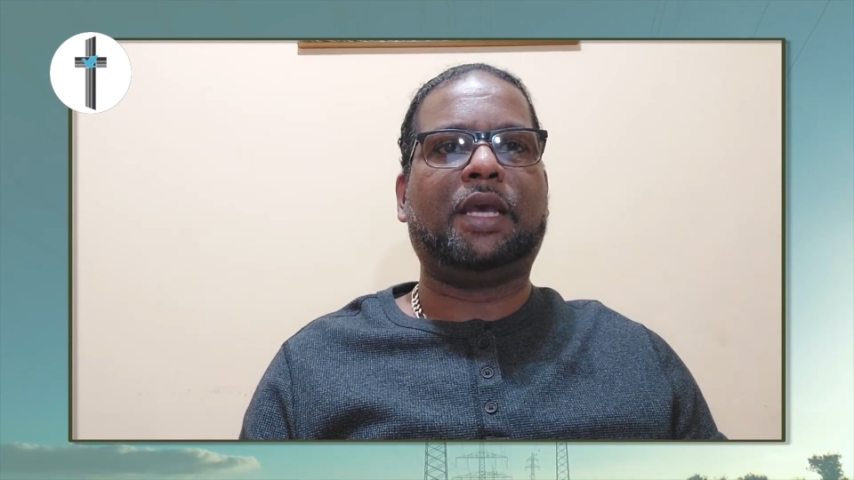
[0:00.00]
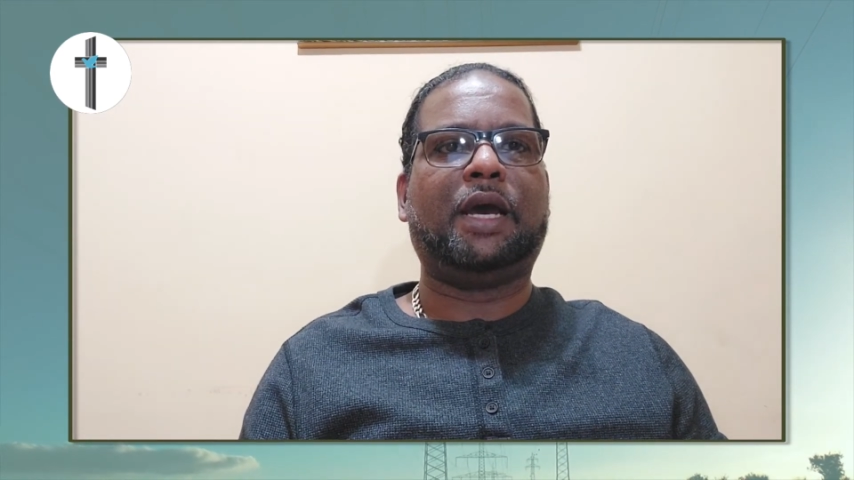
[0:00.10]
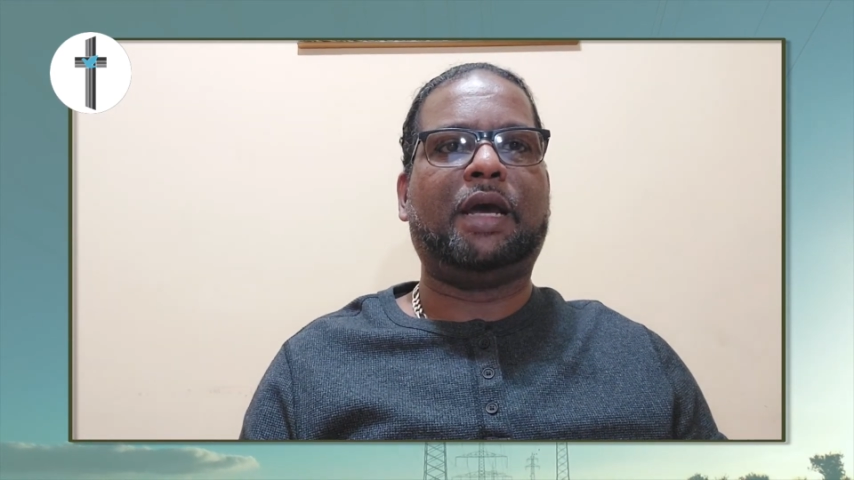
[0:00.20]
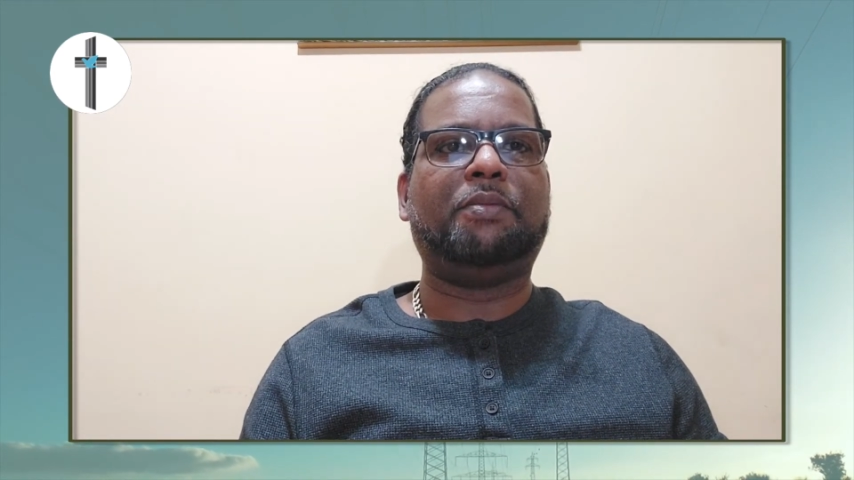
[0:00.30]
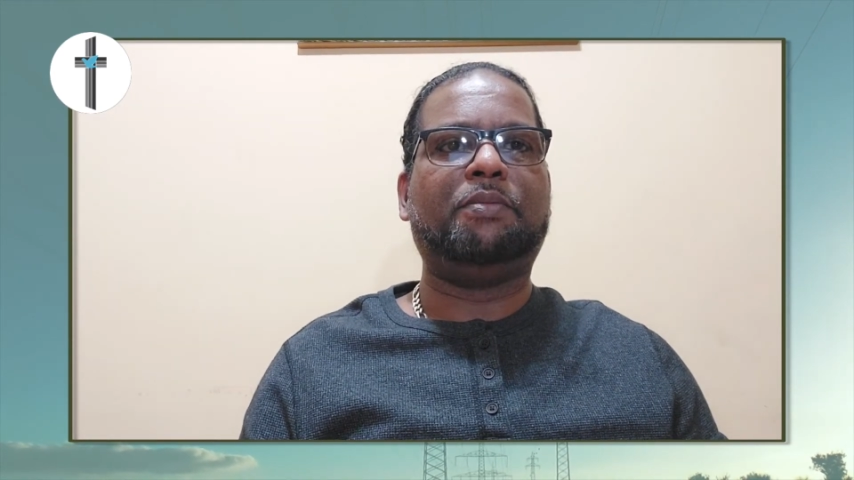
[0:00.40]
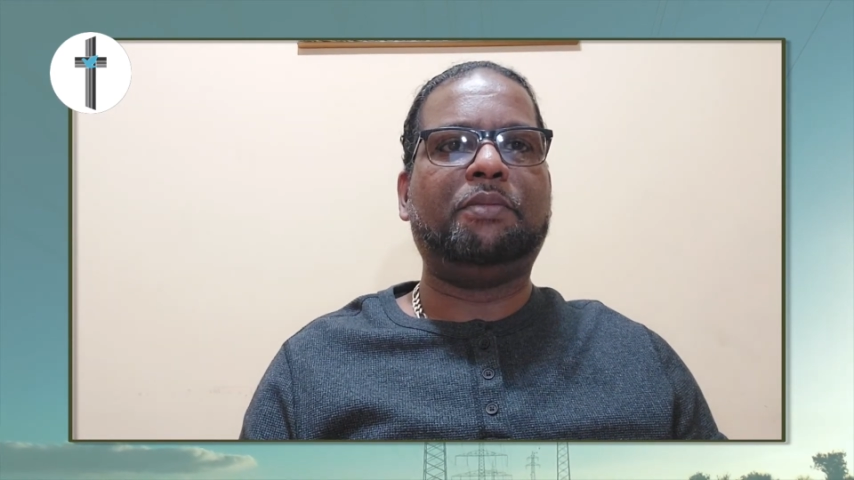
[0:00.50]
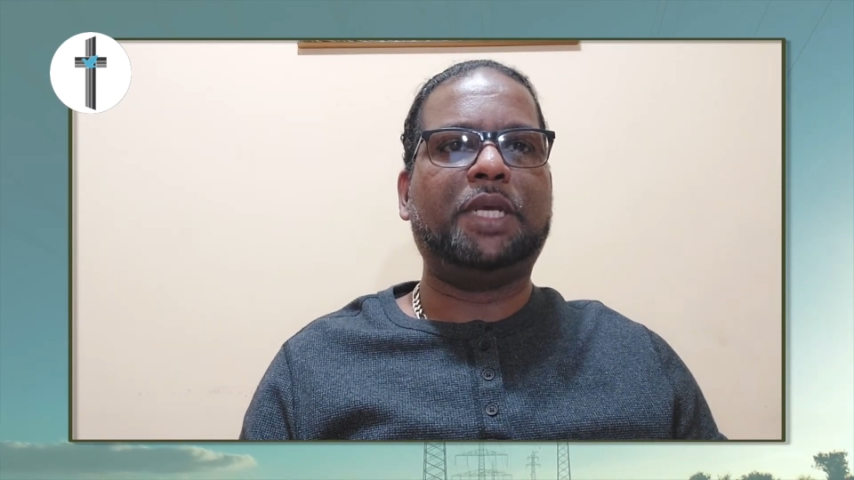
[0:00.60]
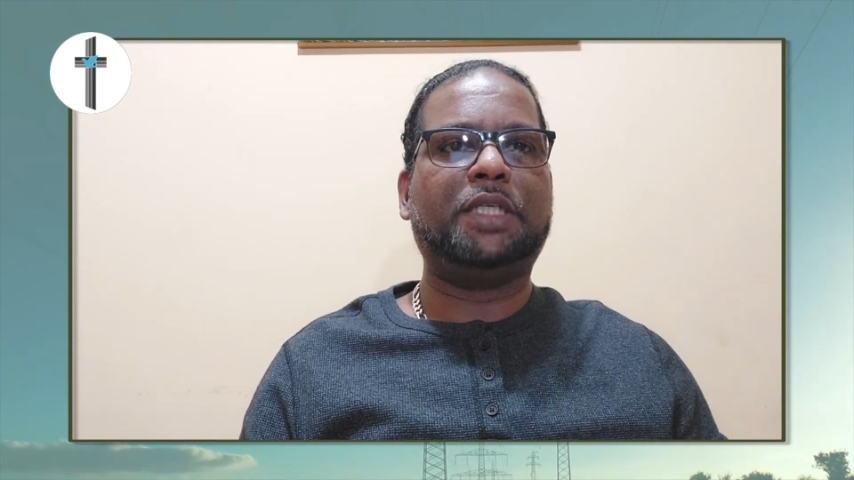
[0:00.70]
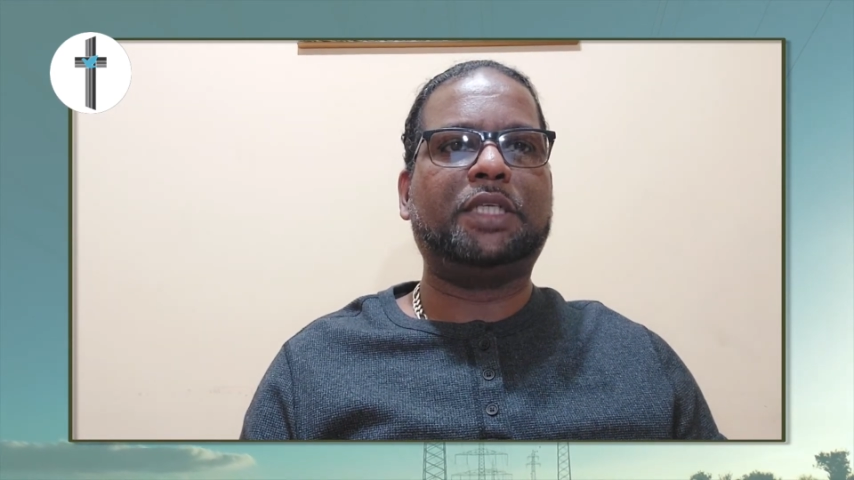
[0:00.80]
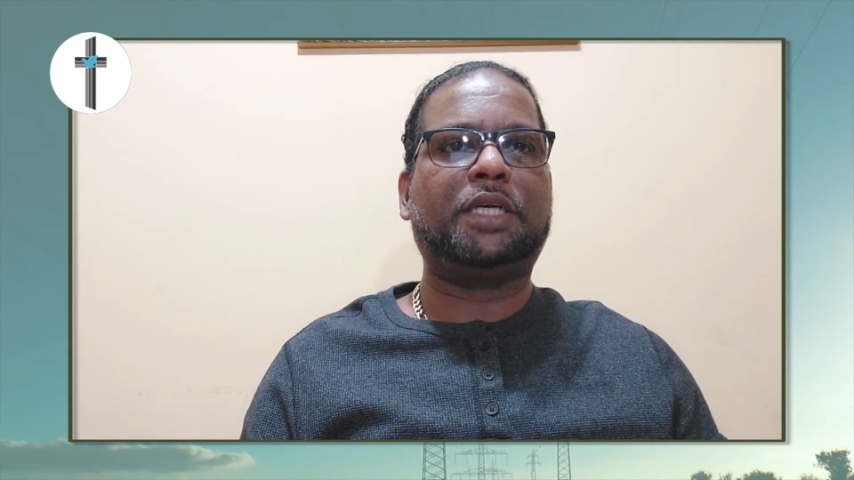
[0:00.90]
and
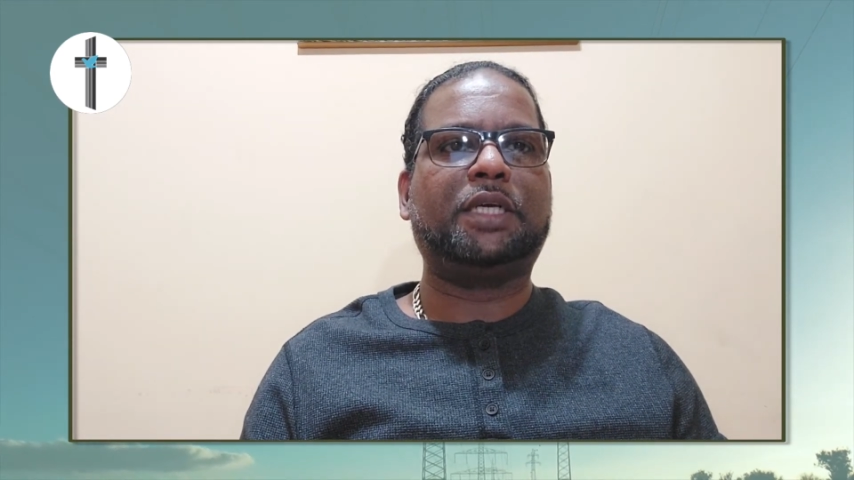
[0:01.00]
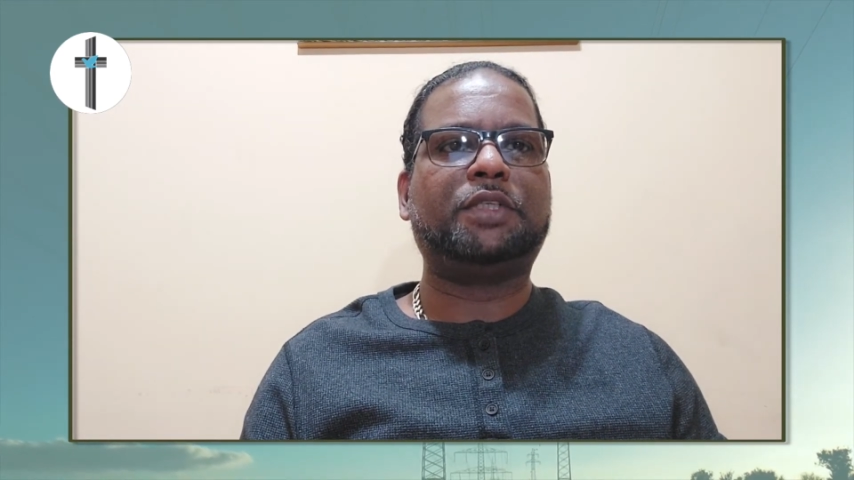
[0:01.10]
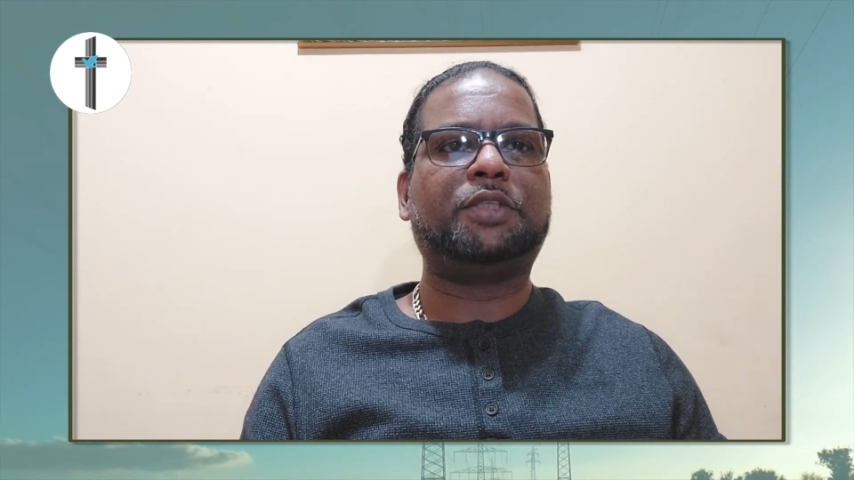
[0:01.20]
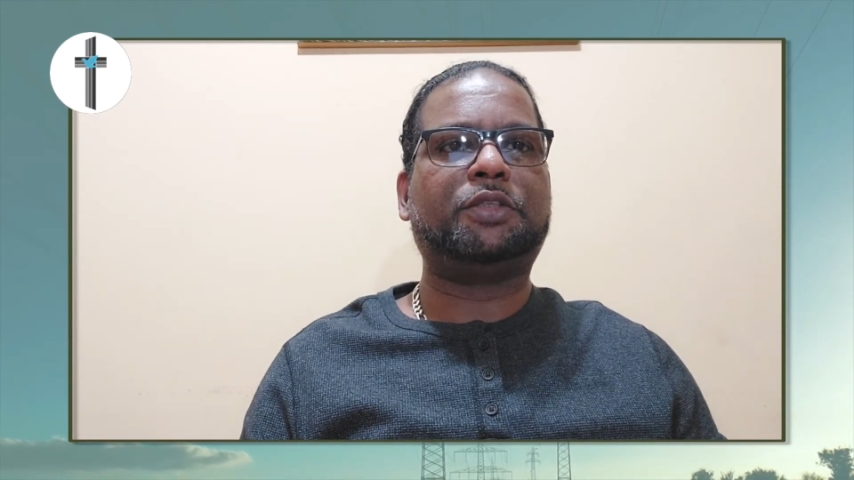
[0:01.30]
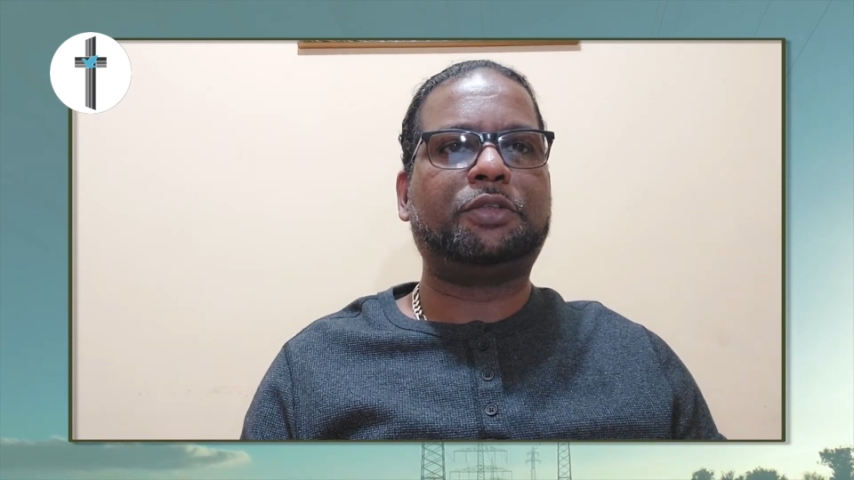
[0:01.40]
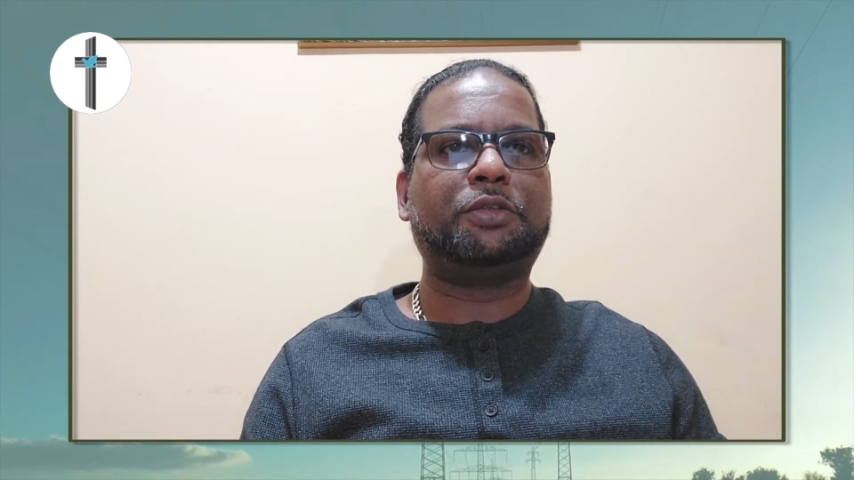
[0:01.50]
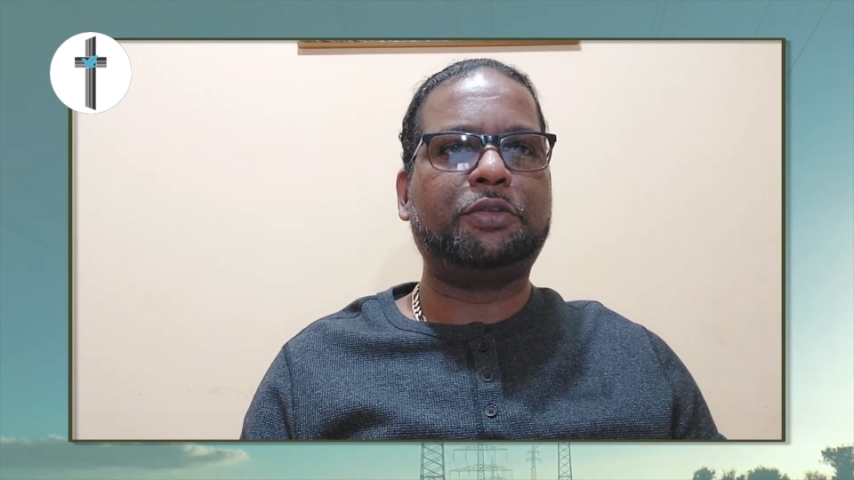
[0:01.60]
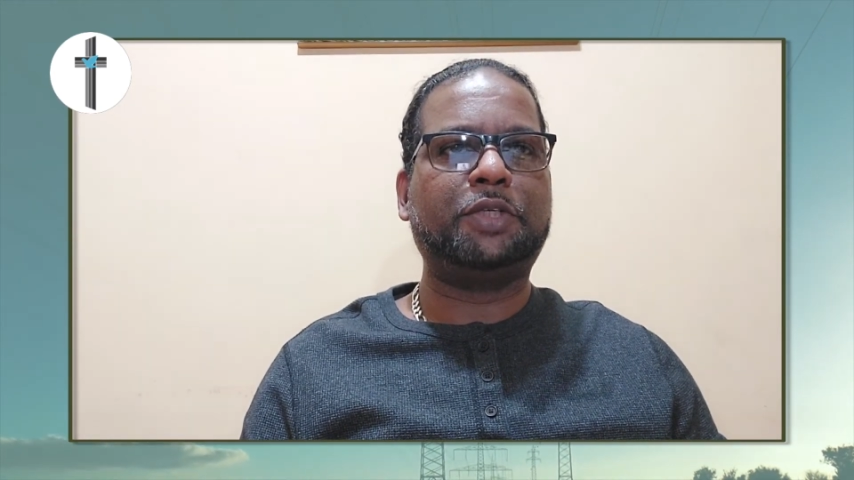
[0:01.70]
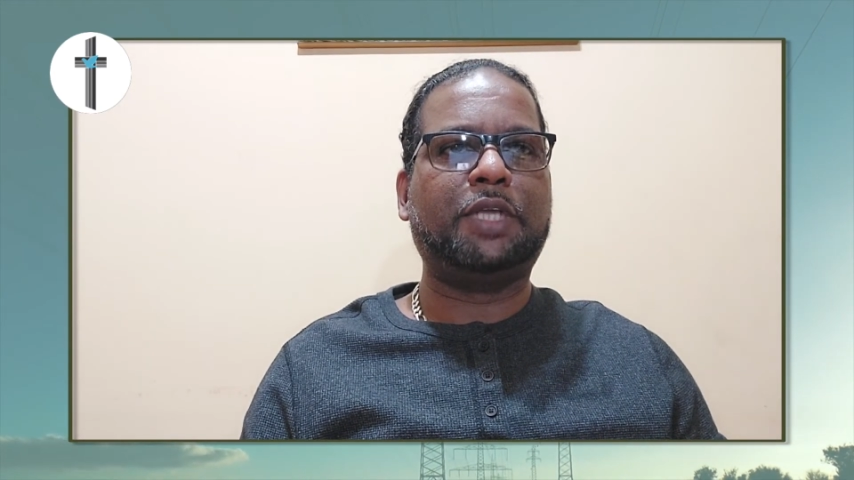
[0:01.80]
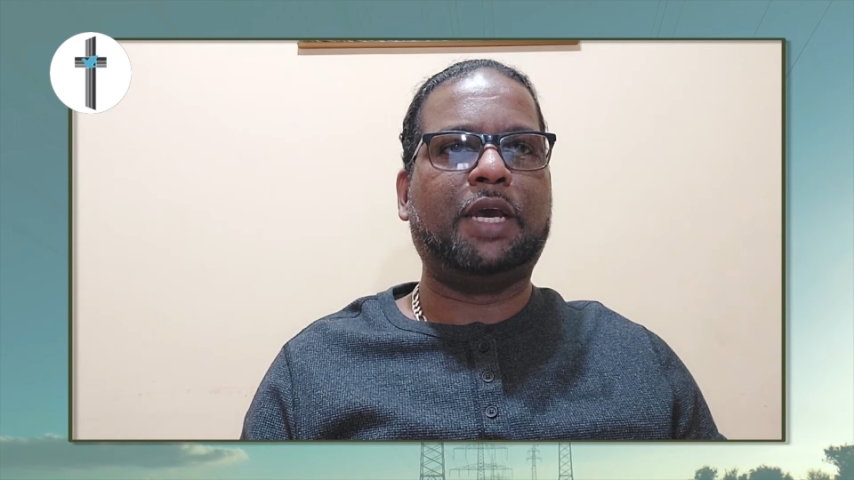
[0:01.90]
major in
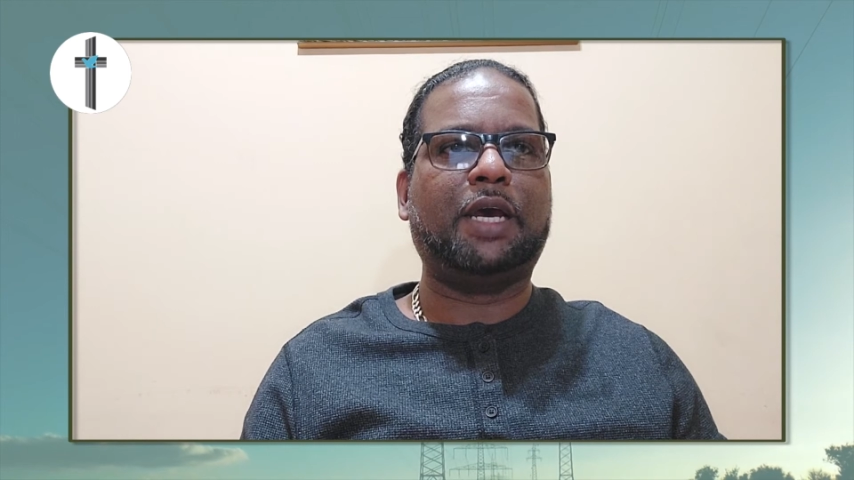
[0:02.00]
truth